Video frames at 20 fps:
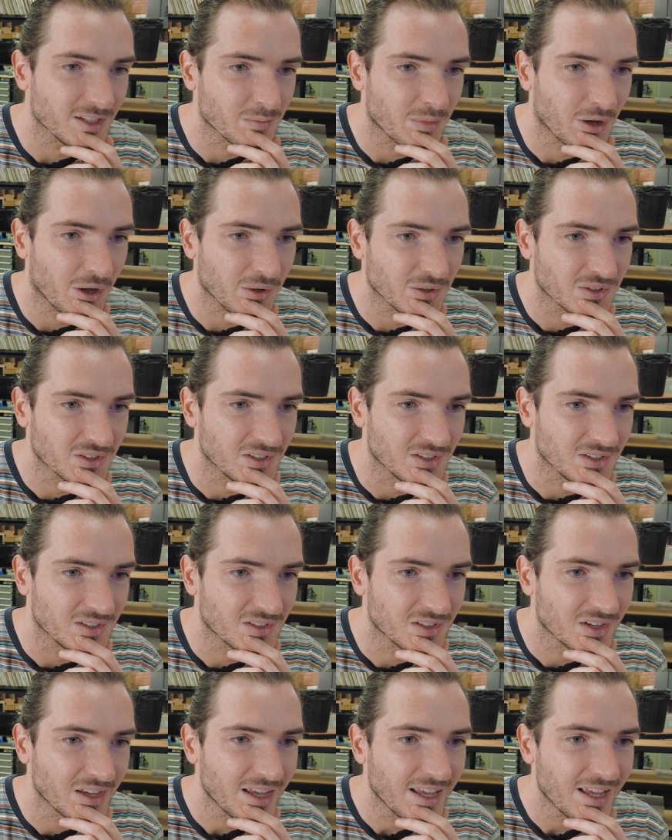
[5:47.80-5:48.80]

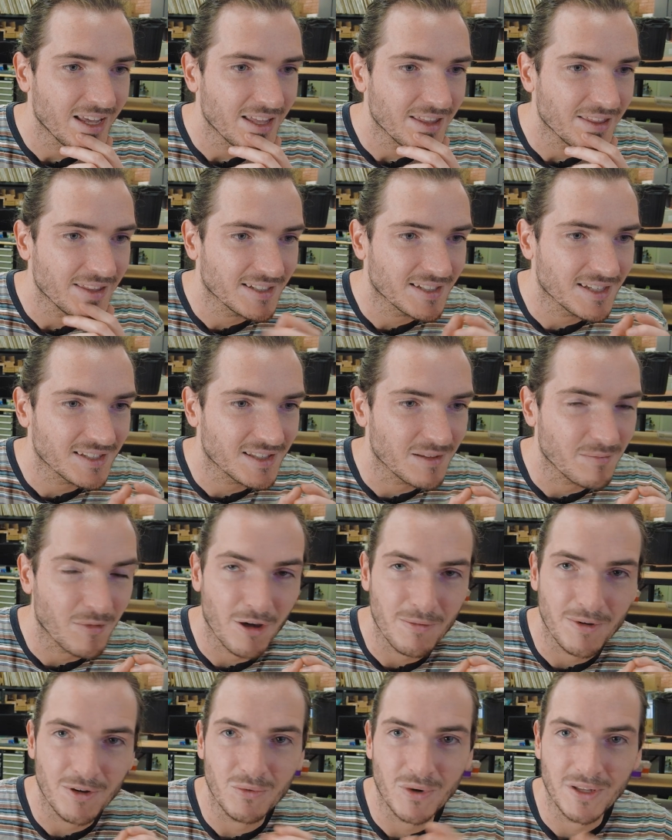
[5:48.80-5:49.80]
pulses, this is the
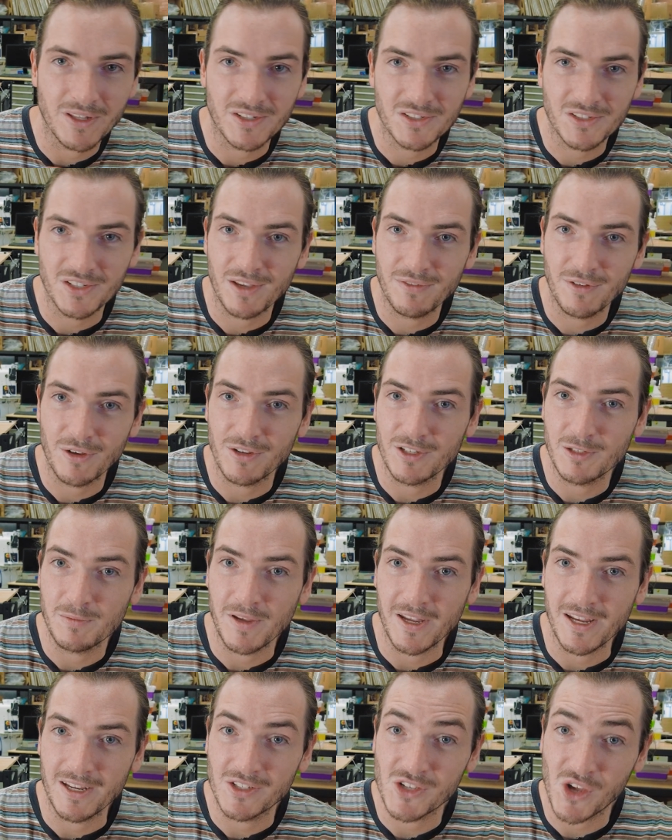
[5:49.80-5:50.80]
moment where the servo is
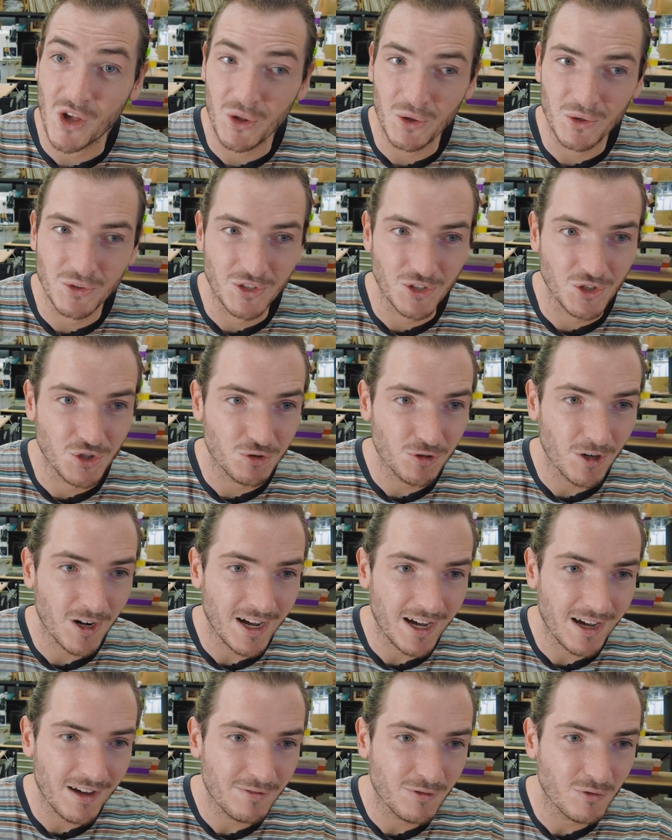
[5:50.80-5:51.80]
being told to
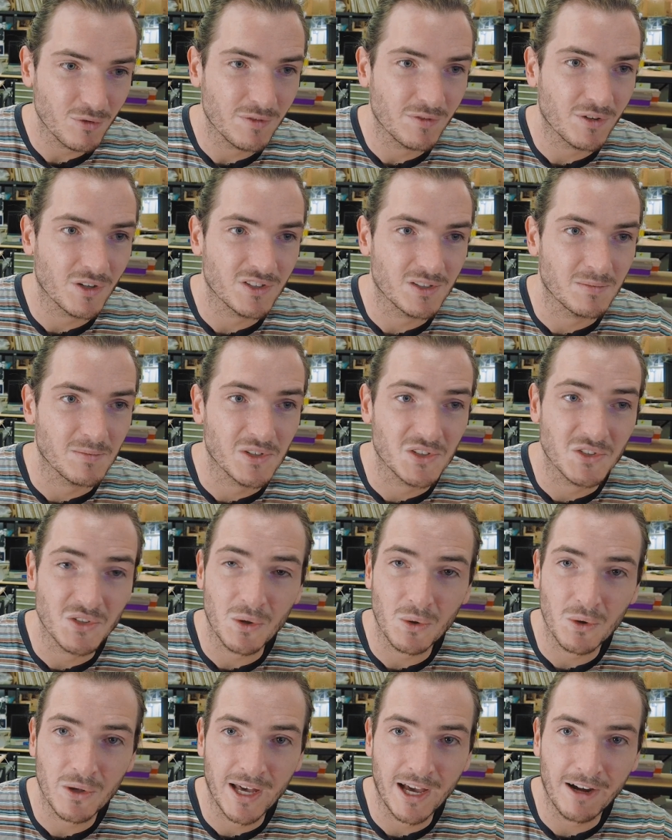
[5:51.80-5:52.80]
drive. We've got some
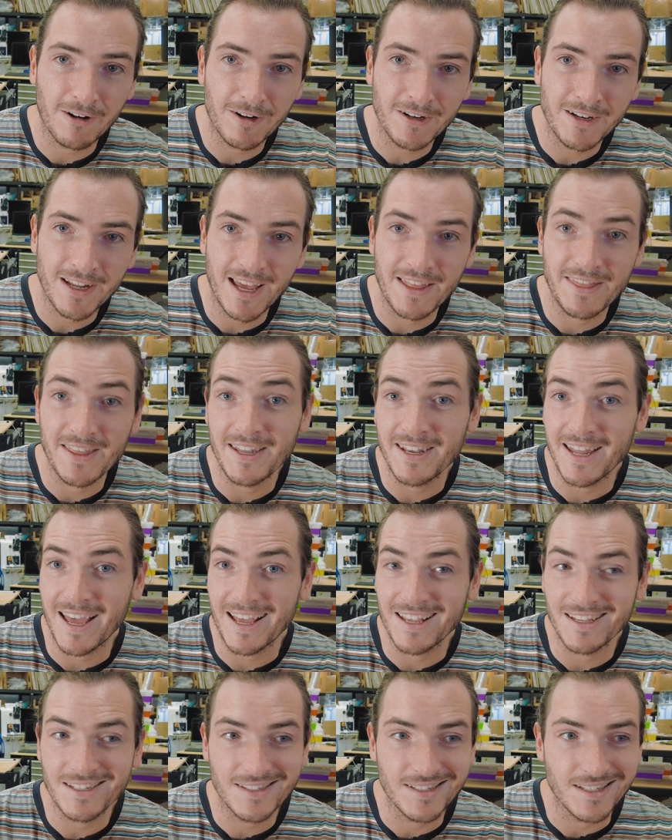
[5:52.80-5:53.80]
stall current, and then
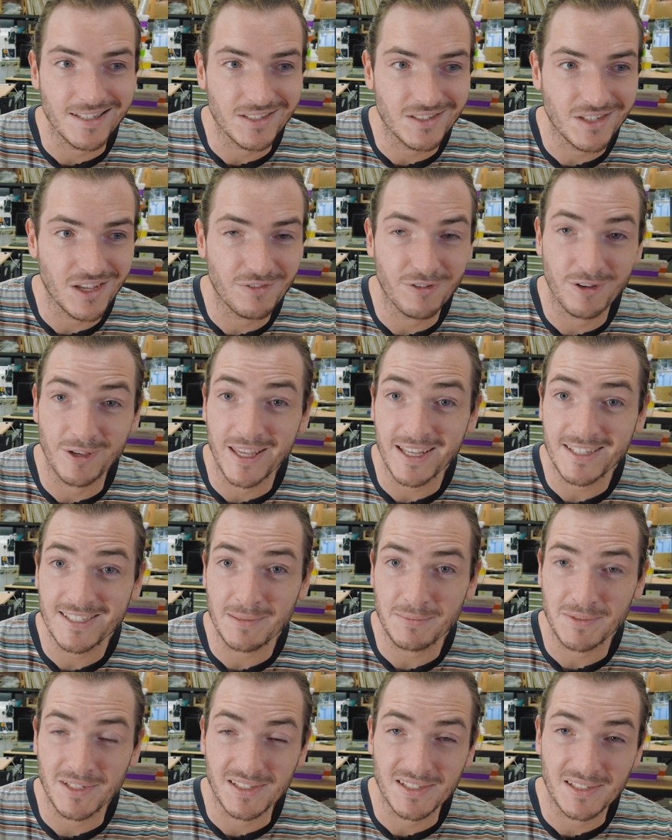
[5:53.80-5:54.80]
as the servo gets
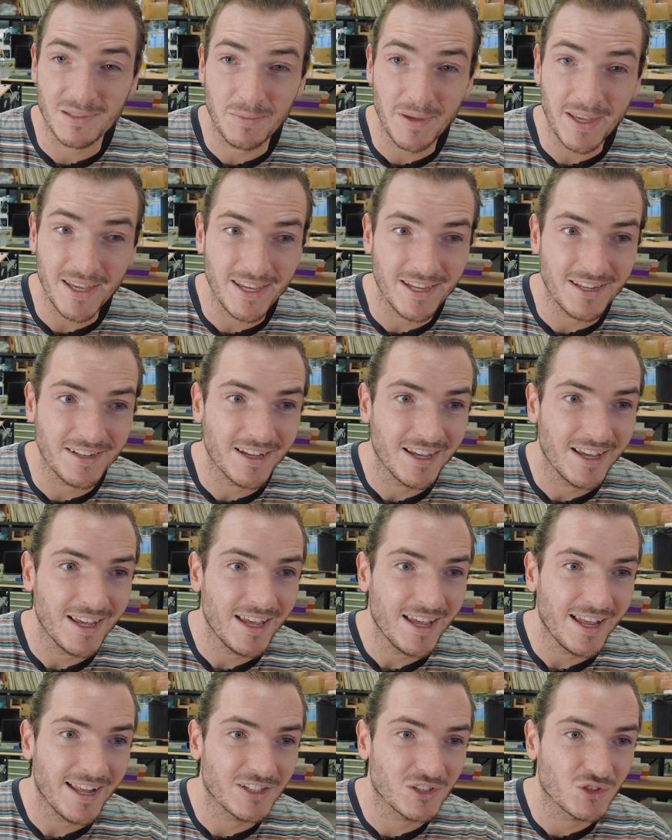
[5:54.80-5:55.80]
up to speed,
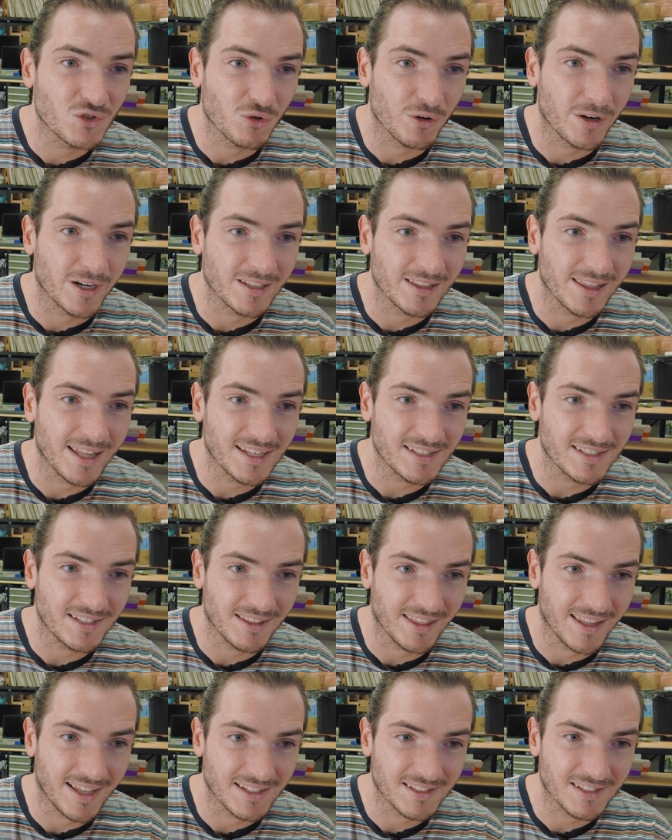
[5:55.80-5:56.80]
it's drawing less
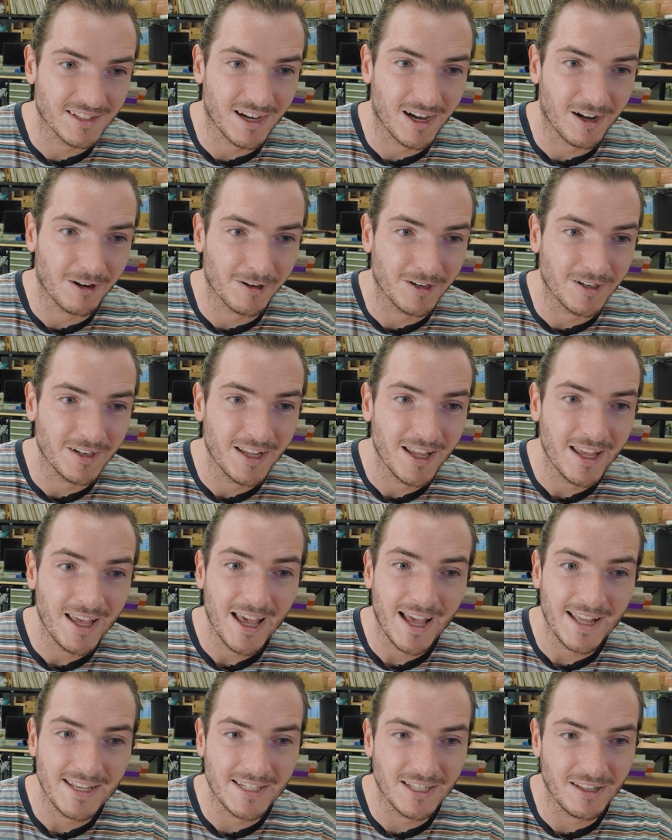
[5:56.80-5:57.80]
and less current
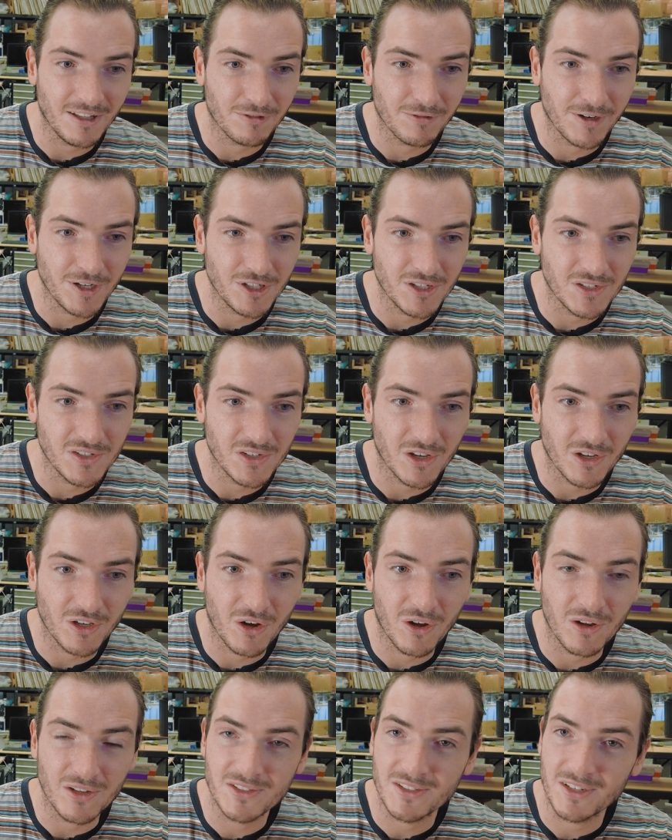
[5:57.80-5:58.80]
until it reaches a
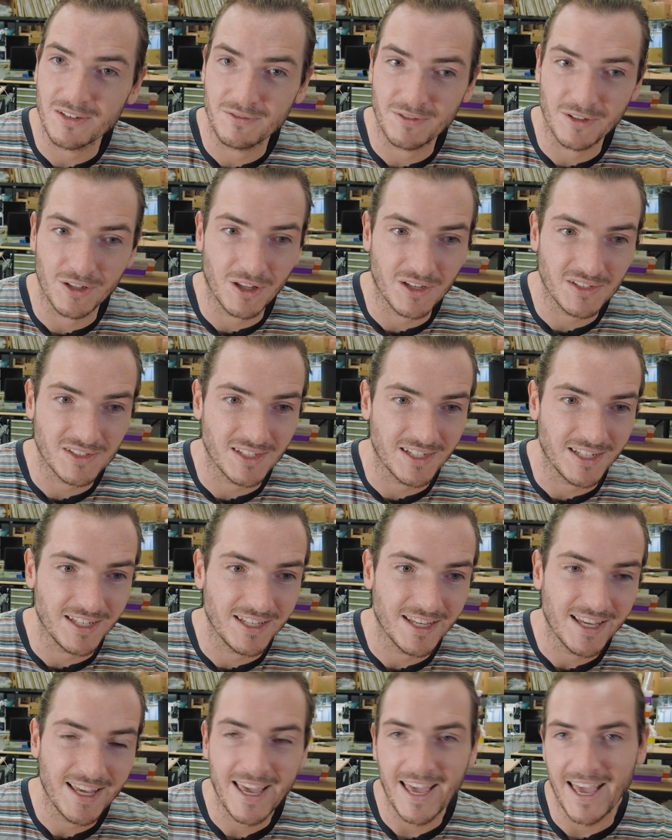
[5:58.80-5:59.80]
constant
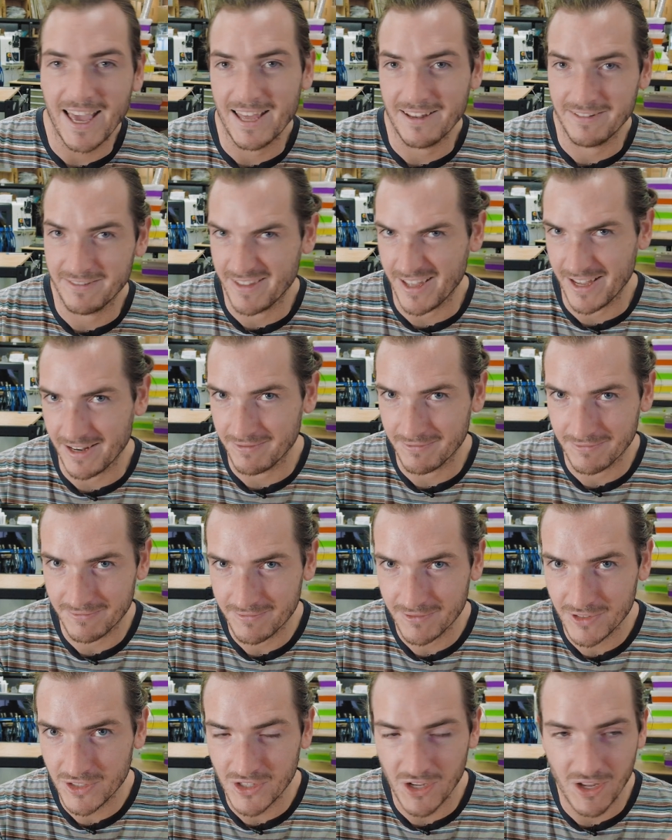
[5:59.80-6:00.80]
velocity and then
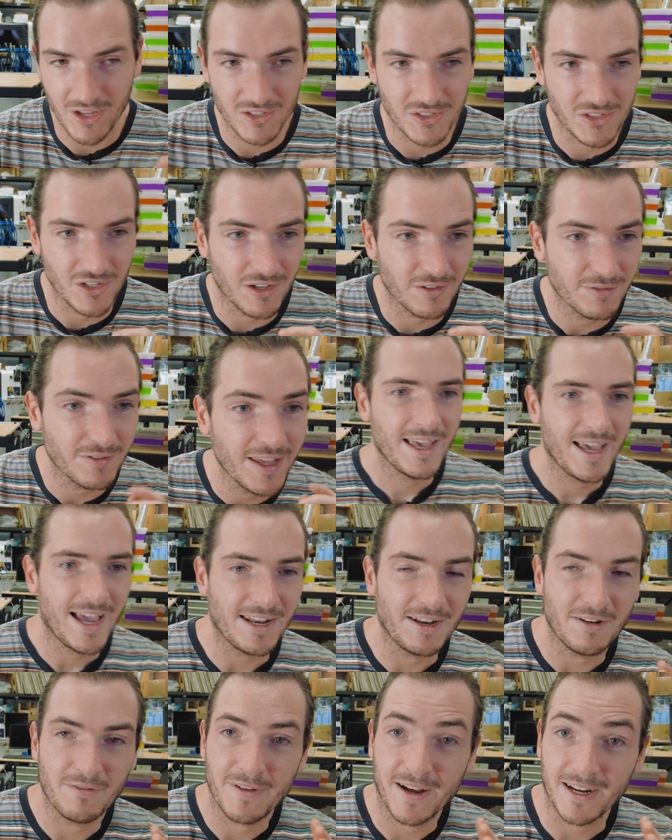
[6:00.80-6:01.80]
turns off.
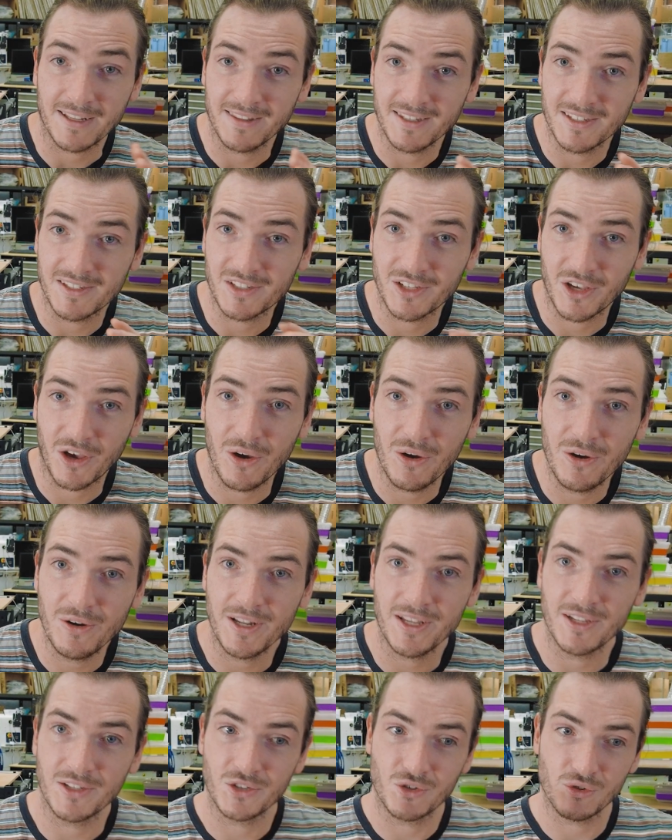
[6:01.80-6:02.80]
And in fact, this code
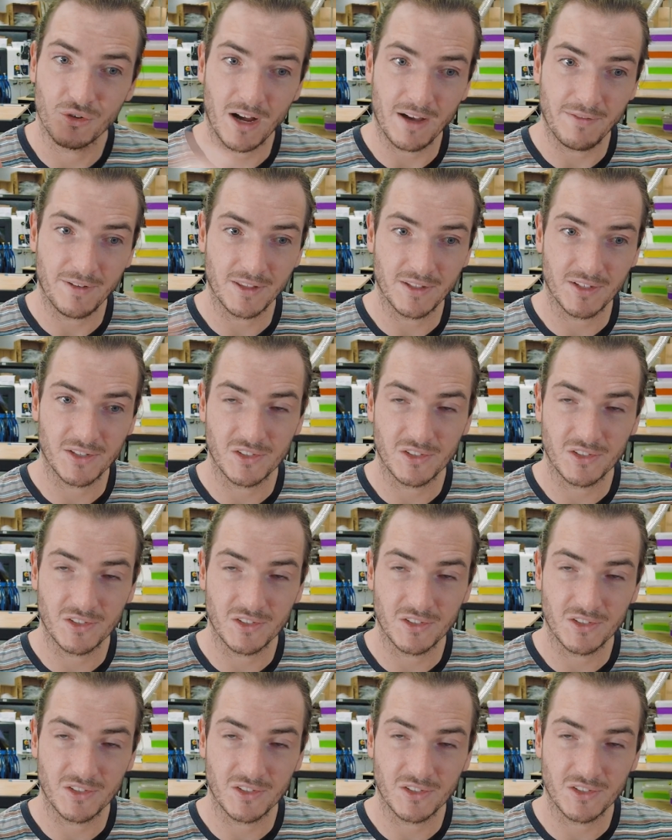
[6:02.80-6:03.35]
is driving the